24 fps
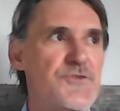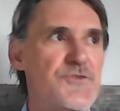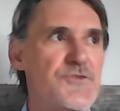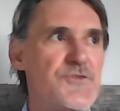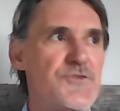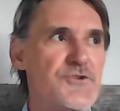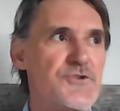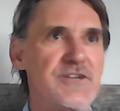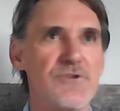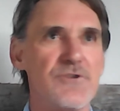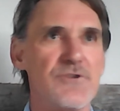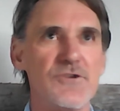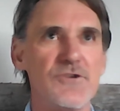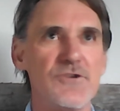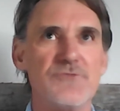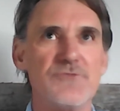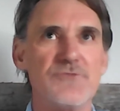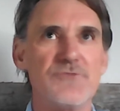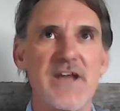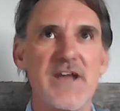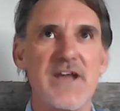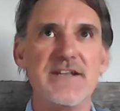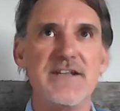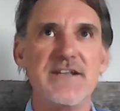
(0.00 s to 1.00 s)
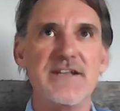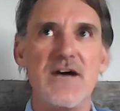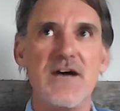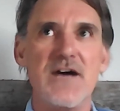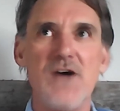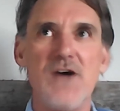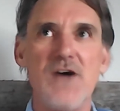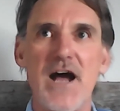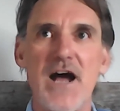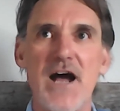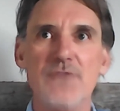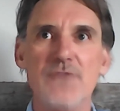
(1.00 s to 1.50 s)
30-year-old right
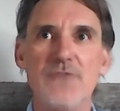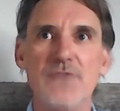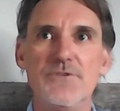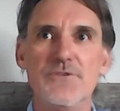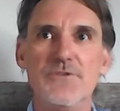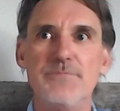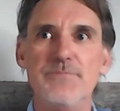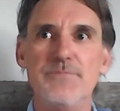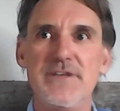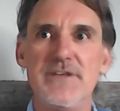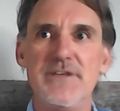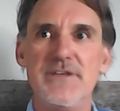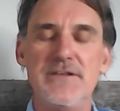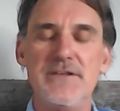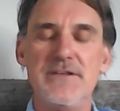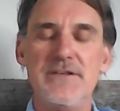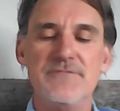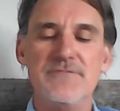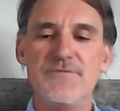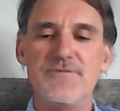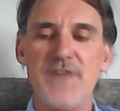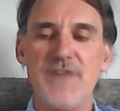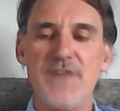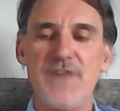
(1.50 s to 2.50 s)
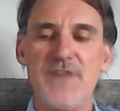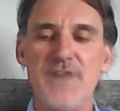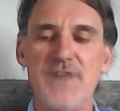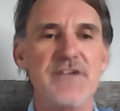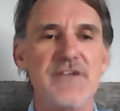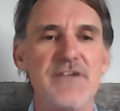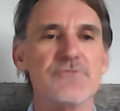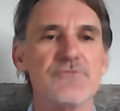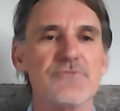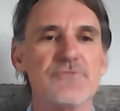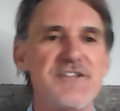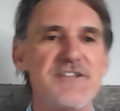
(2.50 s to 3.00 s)
now, I would be fighting a
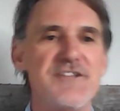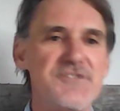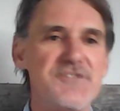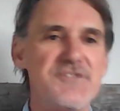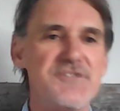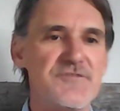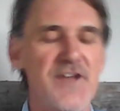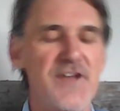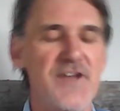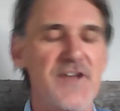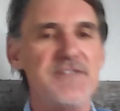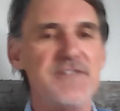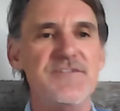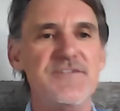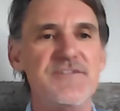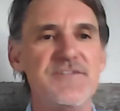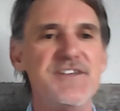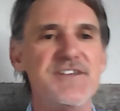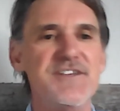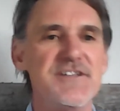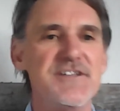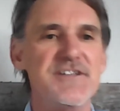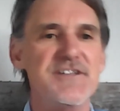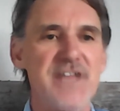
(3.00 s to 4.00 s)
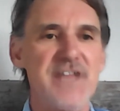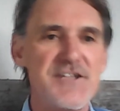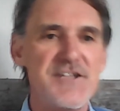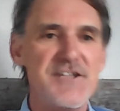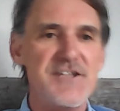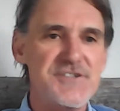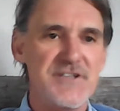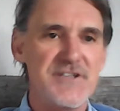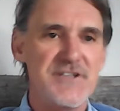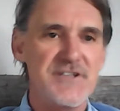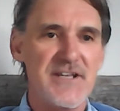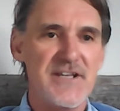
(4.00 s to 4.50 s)
righteous fight of
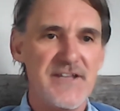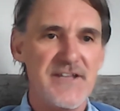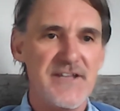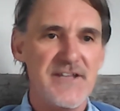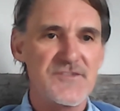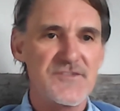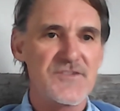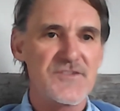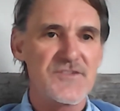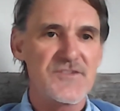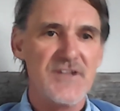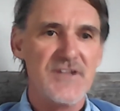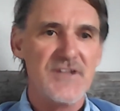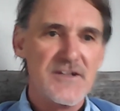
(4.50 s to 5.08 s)
indignation against